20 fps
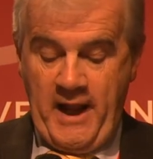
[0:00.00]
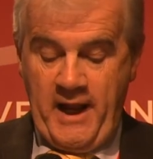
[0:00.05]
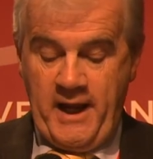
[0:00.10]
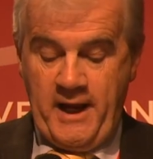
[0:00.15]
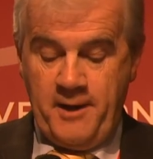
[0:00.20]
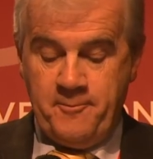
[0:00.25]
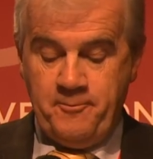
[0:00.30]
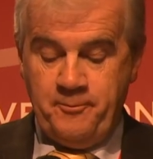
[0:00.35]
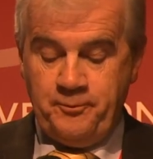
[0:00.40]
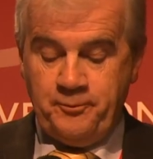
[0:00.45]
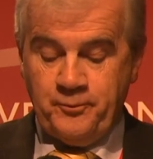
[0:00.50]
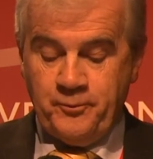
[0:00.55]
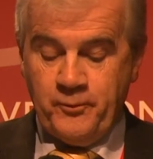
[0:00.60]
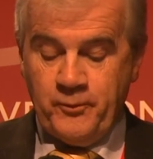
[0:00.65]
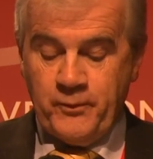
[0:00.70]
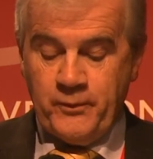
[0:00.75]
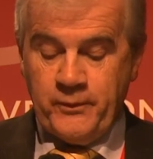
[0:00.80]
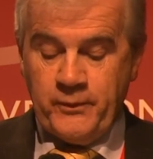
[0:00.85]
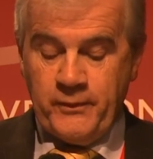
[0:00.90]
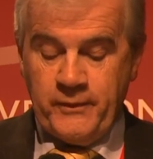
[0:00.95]

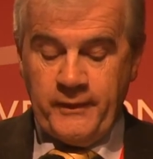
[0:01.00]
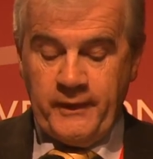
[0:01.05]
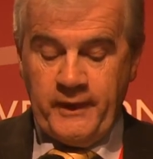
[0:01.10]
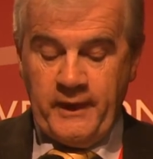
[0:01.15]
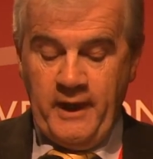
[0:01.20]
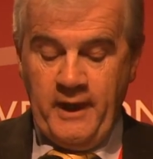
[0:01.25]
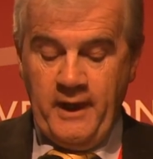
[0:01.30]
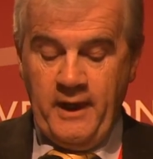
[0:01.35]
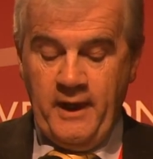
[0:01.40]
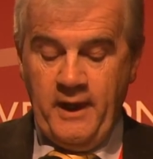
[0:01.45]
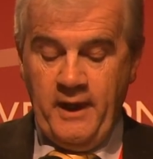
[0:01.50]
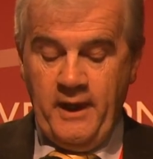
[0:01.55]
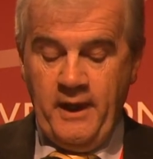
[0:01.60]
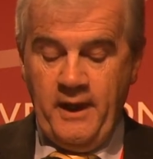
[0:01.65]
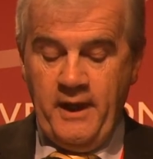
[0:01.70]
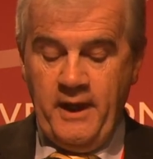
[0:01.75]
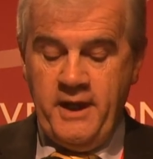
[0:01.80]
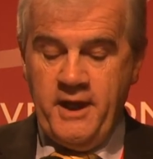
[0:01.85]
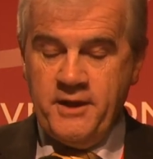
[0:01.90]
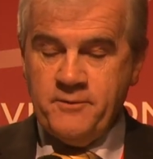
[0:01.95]

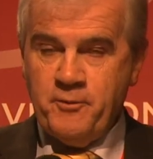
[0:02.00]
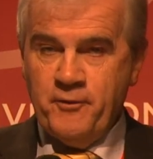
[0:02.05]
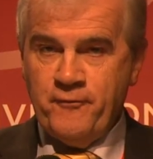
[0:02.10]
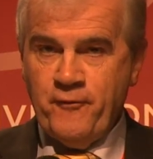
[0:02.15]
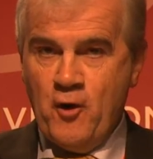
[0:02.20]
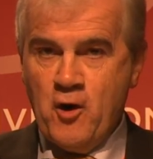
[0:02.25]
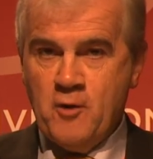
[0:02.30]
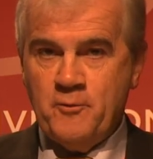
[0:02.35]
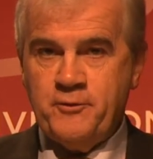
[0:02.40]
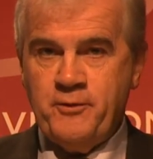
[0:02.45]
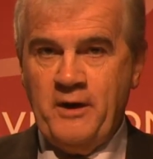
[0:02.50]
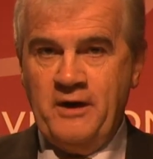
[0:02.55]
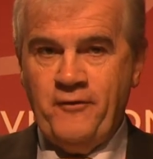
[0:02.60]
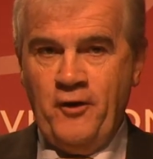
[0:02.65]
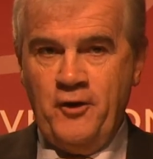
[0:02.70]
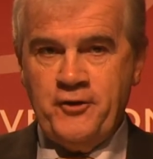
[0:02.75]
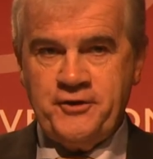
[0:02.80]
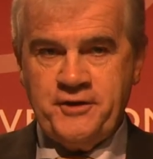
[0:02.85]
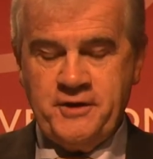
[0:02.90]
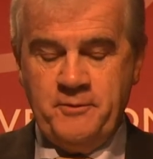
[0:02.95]
He had performed
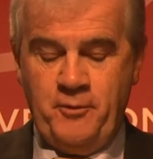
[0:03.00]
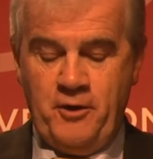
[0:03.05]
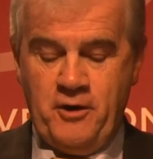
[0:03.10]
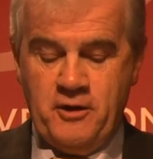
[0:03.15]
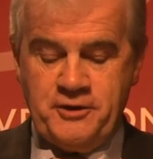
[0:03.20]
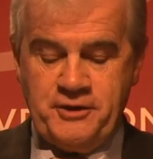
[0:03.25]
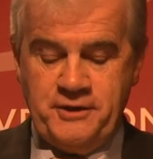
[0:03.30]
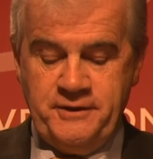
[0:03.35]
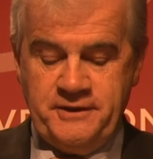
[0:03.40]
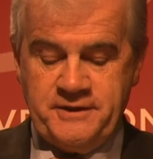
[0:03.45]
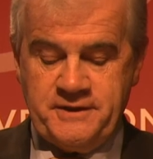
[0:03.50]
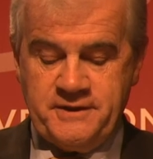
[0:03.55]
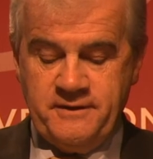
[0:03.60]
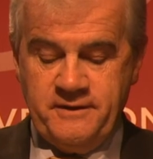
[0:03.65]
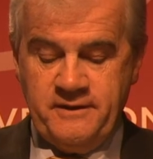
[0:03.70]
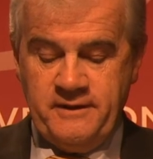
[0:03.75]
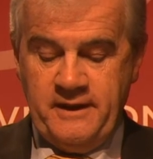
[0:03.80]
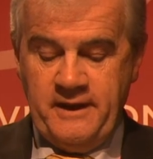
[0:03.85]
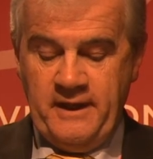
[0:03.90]
1,200 abortions,